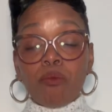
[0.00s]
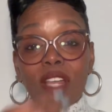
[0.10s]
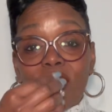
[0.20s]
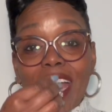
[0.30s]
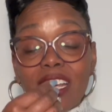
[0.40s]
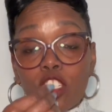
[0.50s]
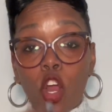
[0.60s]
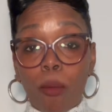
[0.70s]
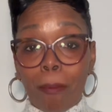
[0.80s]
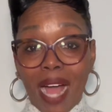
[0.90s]
That is
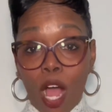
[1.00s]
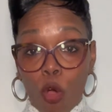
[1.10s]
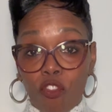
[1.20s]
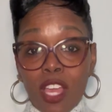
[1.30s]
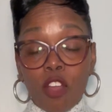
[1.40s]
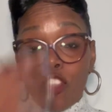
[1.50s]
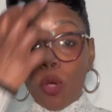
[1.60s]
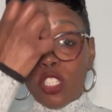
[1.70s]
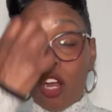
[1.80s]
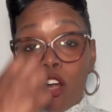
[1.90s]
her mouth.
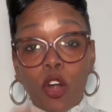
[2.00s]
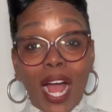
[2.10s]
Those are her